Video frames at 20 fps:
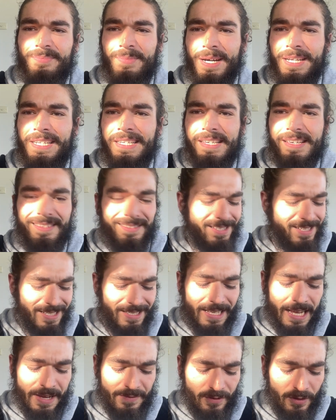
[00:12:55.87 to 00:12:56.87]
money and
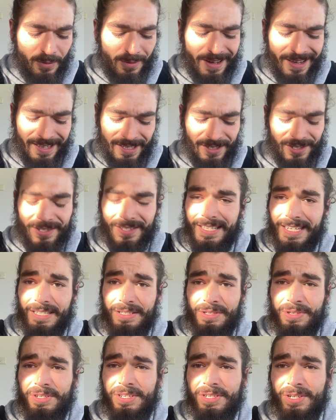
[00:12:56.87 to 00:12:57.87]
slave away so
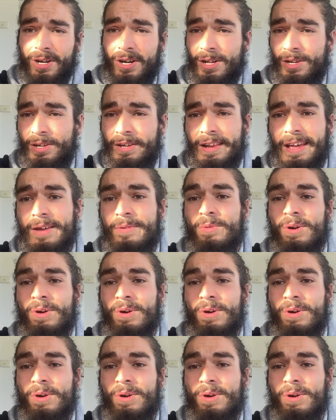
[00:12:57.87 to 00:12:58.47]
that you could holiday